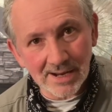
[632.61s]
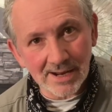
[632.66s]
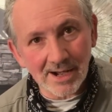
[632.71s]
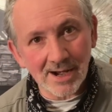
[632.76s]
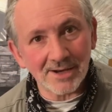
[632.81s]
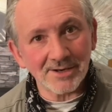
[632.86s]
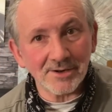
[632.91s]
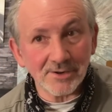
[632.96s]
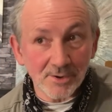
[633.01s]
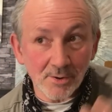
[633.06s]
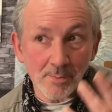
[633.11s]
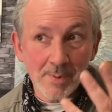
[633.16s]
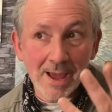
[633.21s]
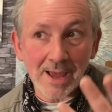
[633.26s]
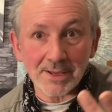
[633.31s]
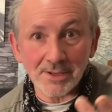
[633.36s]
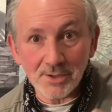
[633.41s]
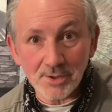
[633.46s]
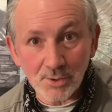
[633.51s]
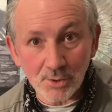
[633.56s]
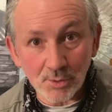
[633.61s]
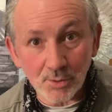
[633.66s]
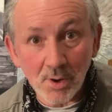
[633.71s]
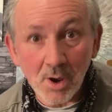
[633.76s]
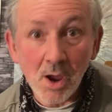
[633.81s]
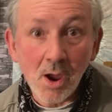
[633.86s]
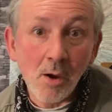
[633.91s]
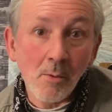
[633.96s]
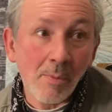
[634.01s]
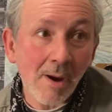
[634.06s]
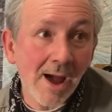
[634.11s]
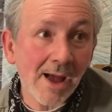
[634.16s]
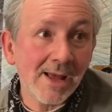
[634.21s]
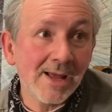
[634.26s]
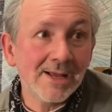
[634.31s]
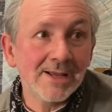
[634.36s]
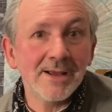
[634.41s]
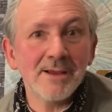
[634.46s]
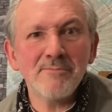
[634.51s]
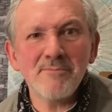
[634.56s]
And I don't know about you, but
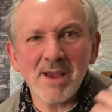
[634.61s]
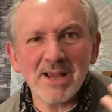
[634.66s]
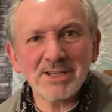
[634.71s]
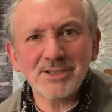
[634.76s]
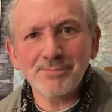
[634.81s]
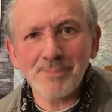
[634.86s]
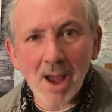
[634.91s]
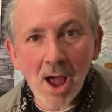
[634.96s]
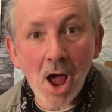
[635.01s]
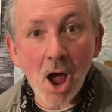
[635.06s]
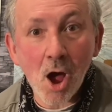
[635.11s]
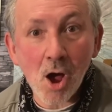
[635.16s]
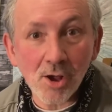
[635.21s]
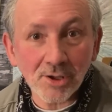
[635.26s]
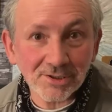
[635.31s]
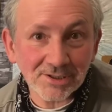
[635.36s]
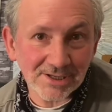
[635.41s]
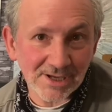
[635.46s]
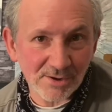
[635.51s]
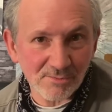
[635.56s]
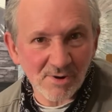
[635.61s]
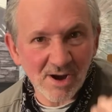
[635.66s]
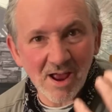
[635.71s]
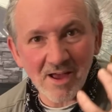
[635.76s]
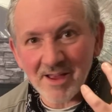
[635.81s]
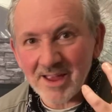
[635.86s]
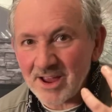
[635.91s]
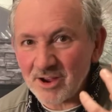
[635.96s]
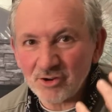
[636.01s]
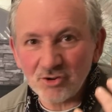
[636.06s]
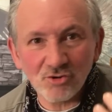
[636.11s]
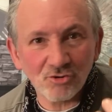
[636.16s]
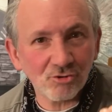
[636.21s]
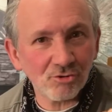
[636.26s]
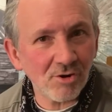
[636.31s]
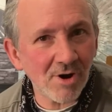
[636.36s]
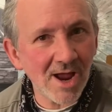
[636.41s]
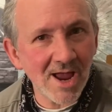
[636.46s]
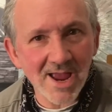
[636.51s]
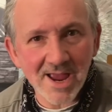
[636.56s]
it makes my heart sing when I hear
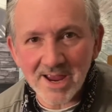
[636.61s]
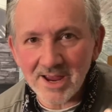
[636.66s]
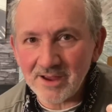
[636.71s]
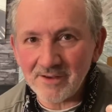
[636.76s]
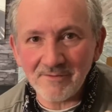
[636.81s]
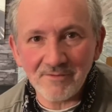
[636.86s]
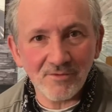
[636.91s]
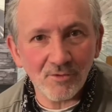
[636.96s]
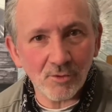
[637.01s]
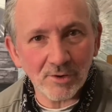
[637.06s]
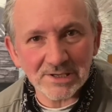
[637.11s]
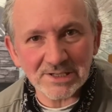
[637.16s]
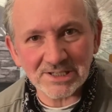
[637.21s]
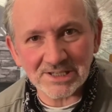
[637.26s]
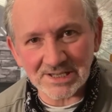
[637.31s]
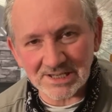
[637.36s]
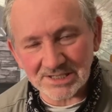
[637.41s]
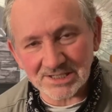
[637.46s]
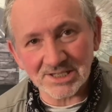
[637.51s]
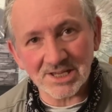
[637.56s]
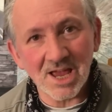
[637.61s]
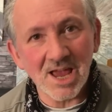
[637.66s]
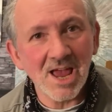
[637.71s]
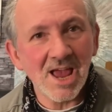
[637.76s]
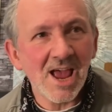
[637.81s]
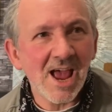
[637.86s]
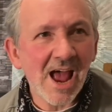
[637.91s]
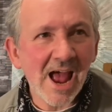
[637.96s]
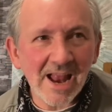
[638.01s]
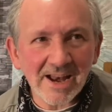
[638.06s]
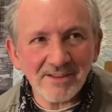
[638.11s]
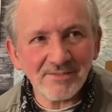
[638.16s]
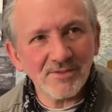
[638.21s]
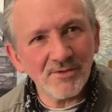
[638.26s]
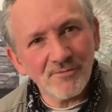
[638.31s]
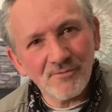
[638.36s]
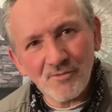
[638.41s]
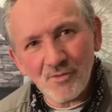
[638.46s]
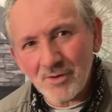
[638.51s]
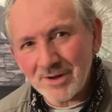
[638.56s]
great voices. And if the
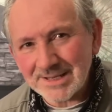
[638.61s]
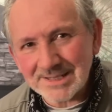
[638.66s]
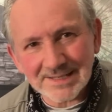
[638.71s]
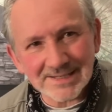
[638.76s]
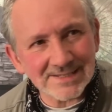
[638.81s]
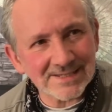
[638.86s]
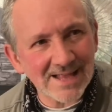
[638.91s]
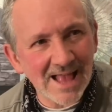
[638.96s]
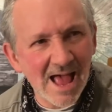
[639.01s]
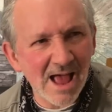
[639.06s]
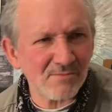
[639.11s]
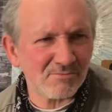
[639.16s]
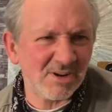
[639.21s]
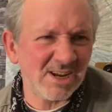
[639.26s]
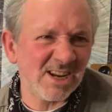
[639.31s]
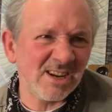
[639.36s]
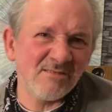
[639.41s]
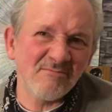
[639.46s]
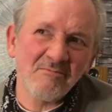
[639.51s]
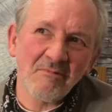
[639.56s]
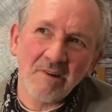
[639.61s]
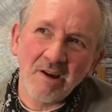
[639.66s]
voice isn't happening,